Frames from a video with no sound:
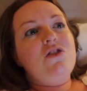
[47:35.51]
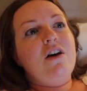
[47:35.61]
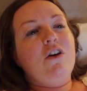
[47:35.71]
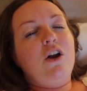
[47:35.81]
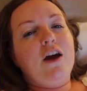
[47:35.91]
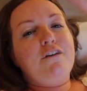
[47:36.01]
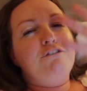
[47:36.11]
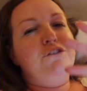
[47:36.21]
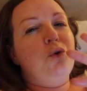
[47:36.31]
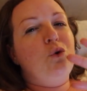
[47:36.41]
there are like
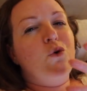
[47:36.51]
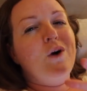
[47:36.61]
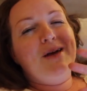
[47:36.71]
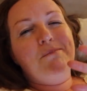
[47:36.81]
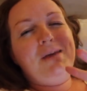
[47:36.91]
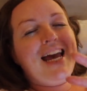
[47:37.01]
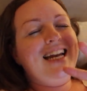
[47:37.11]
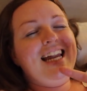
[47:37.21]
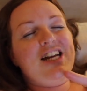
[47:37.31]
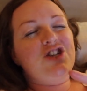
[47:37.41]
four
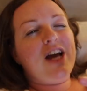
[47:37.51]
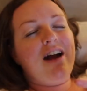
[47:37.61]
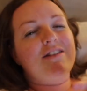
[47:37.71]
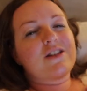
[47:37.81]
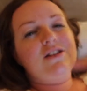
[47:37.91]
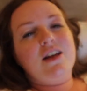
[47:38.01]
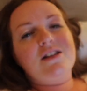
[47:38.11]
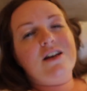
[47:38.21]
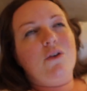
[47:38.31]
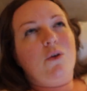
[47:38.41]
main-ish characters like
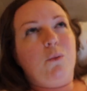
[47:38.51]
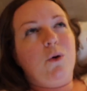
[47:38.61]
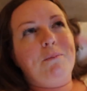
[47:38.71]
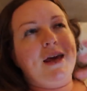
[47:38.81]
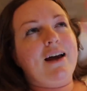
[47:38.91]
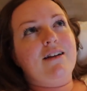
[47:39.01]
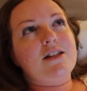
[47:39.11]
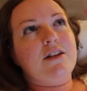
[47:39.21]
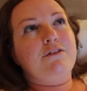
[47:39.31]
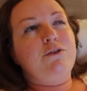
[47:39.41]
it's kind of like one main
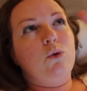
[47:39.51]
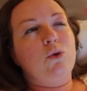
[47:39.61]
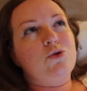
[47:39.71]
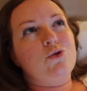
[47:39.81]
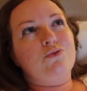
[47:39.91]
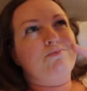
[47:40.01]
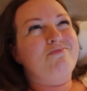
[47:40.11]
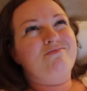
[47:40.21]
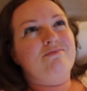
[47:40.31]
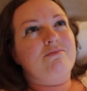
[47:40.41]
character and then four sort of
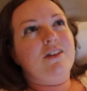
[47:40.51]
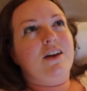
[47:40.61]
mm,